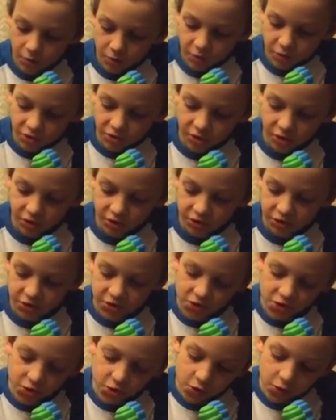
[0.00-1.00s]
When it's on
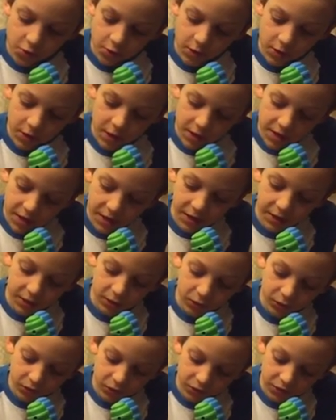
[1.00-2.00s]
2, he
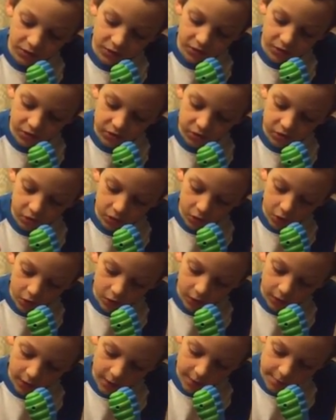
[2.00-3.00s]
goes slow,
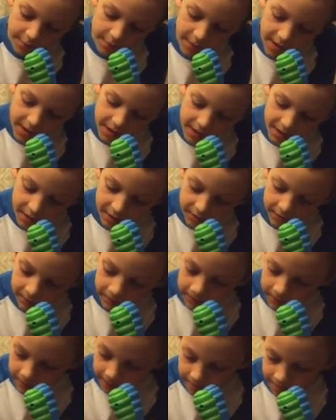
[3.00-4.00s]

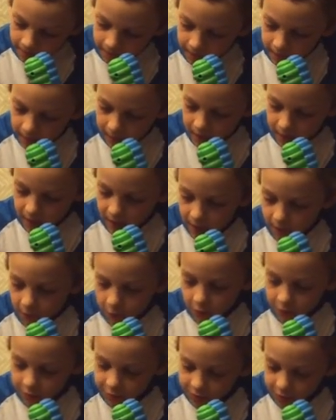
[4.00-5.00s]
medium.
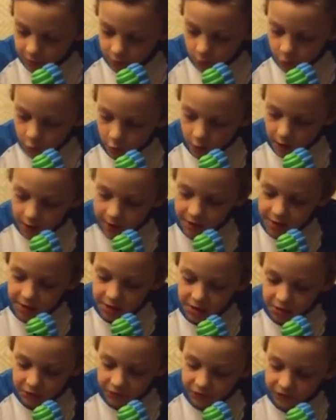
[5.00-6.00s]
And when it's on 1,
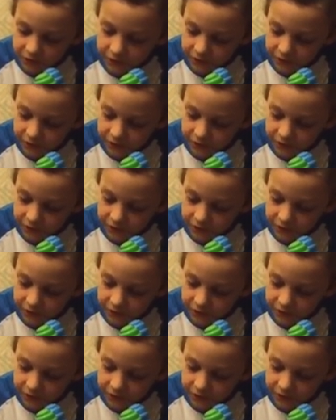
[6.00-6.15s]
he goes